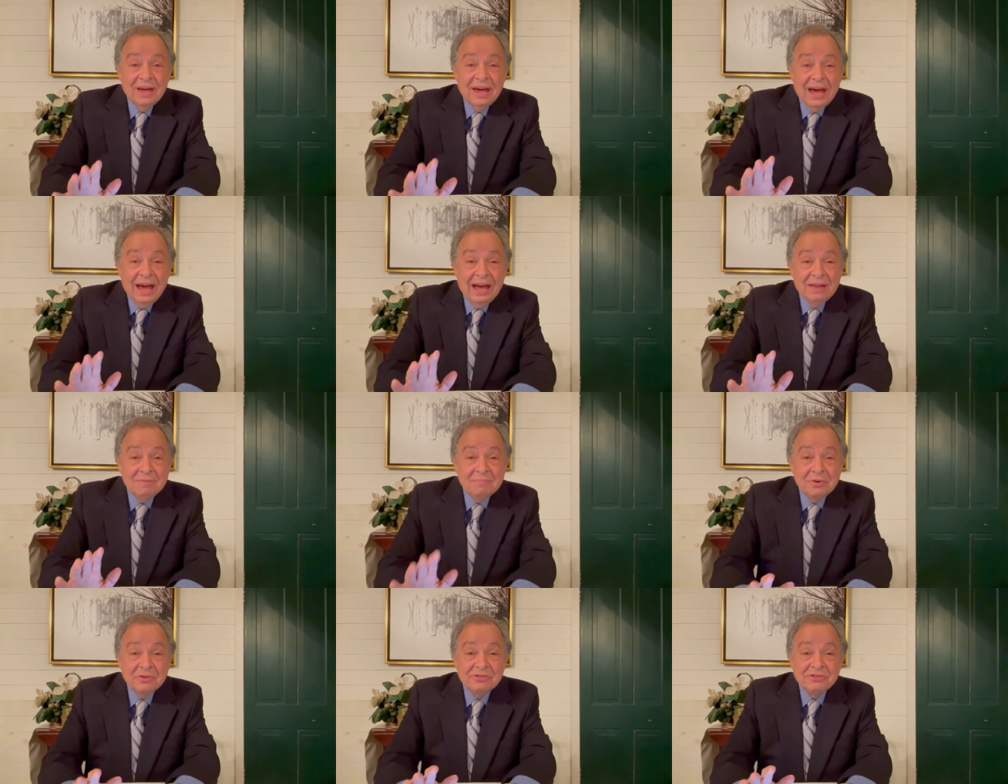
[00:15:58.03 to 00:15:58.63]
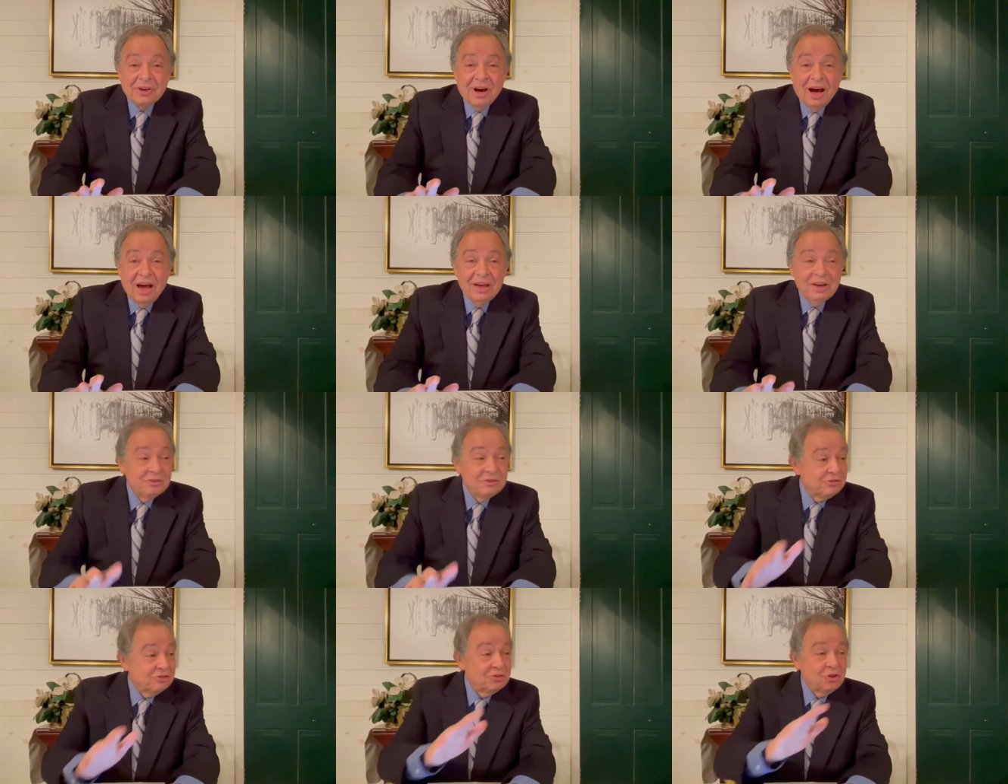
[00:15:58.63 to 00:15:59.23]
at
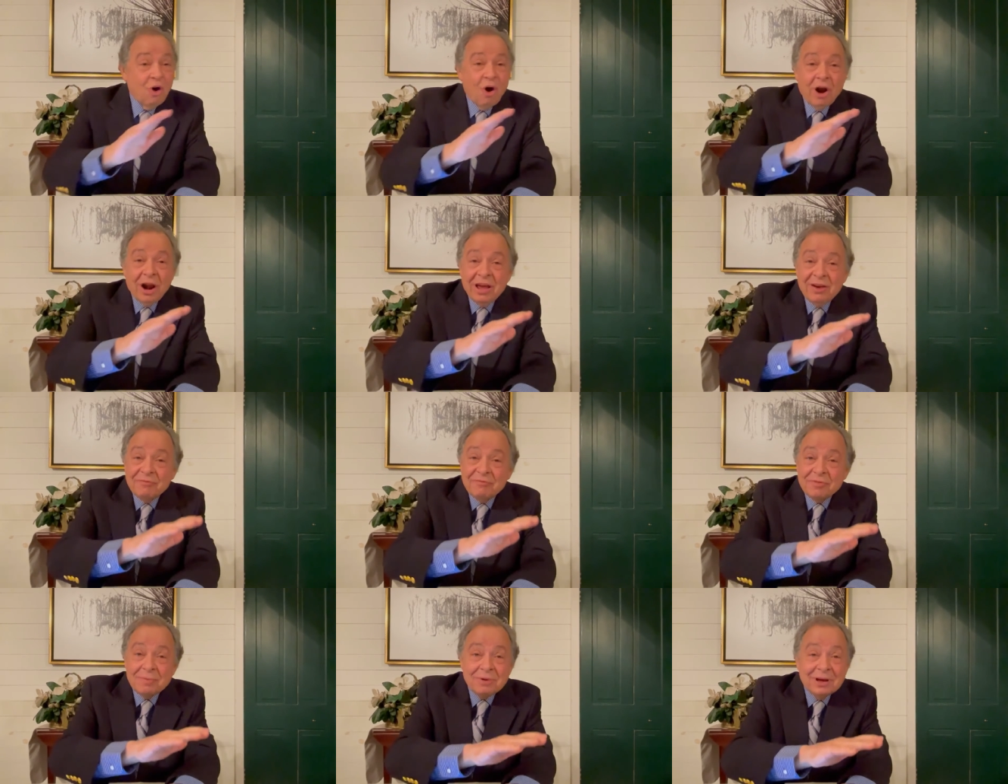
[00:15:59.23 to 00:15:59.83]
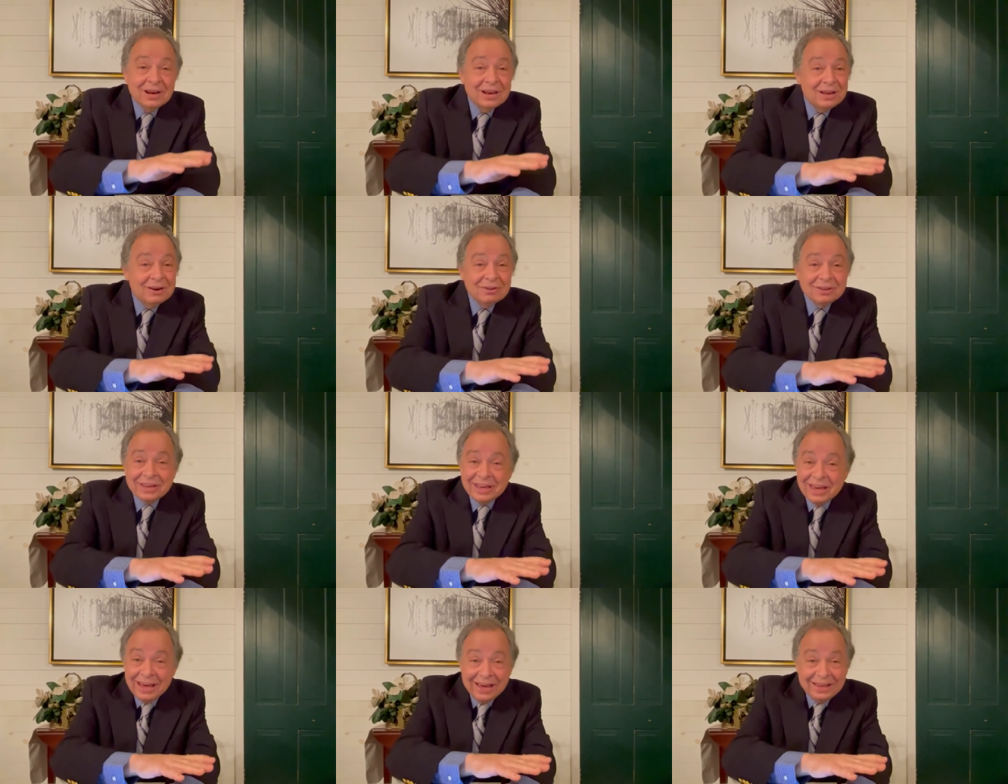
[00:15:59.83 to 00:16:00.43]
Messiah, starting from a little
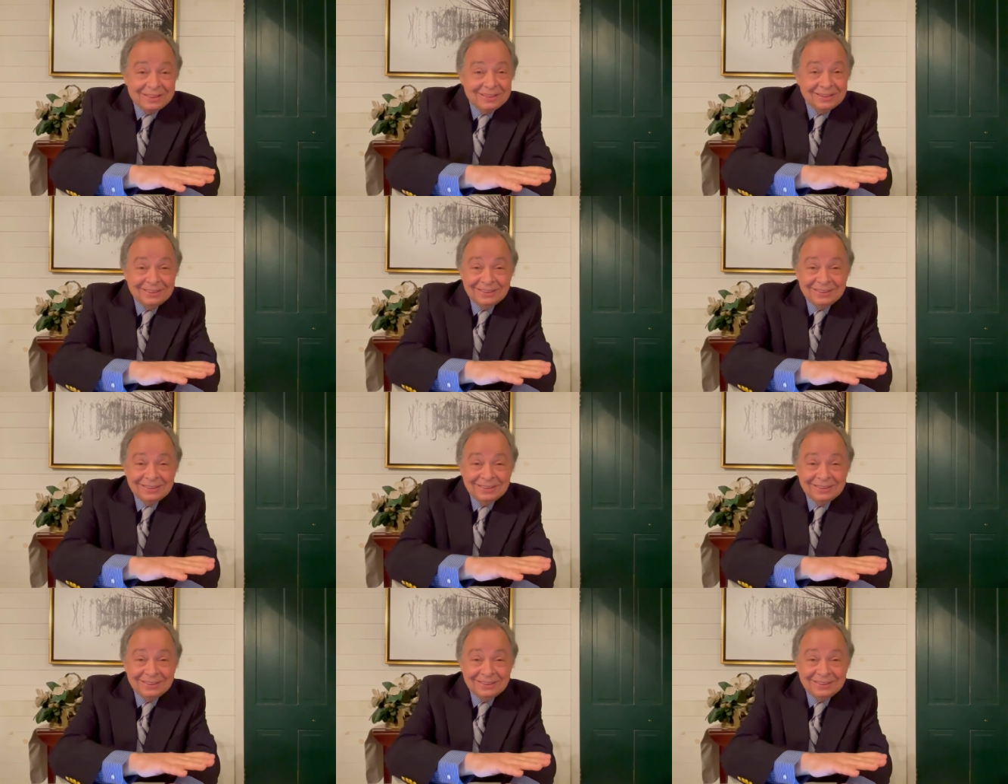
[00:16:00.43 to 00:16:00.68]
kid